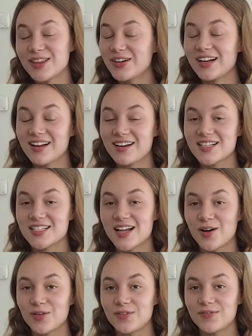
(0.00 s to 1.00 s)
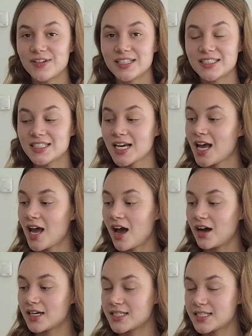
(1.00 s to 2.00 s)
third and last outfit,
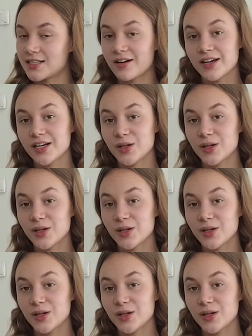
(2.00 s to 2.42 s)
I started